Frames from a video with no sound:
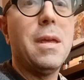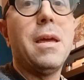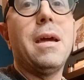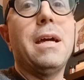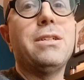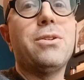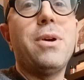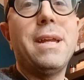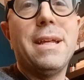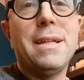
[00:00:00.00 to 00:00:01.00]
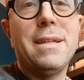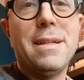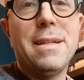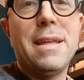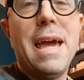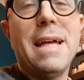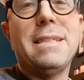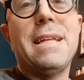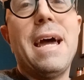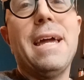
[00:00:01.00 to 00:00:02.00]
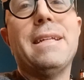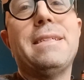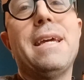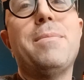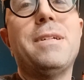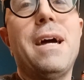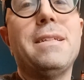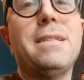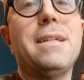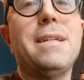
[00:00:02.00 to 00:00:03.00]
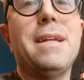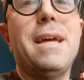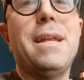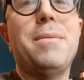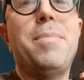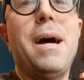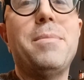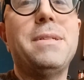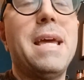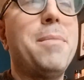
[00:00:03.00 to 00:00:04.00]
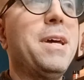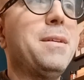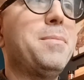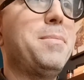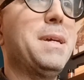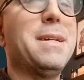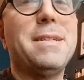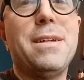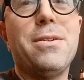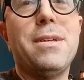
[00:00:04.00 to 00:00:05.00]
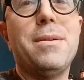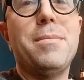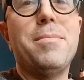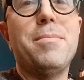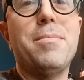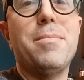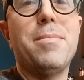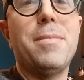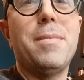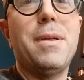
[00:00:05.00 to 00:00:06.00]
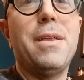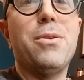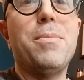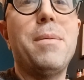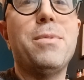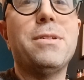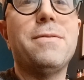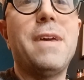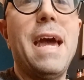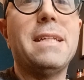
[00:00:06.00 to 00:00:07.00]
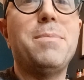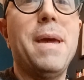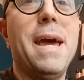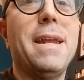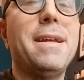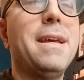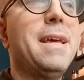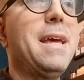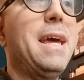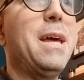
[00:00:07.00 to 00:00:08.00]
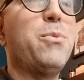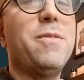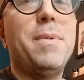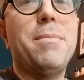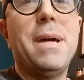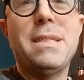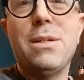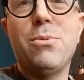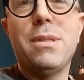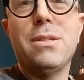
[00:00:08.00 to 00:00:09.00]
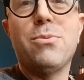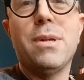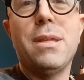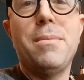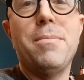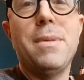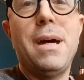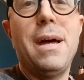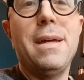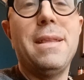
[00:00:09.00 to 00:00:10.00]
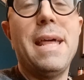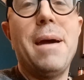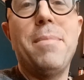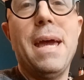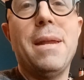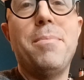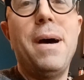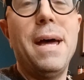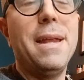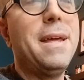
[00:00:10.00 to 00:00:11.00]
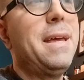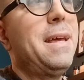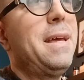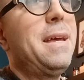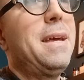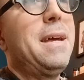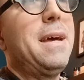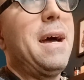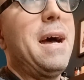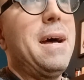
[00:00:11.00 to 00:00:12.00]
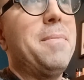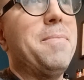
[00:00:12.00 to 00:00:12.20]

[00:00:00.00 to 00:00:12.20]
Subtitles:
should credit Kat Stye and Sam Johnson and Bob Zammit because they're the other members of Kat's band, and we've been messing with this rhythm in that band. But the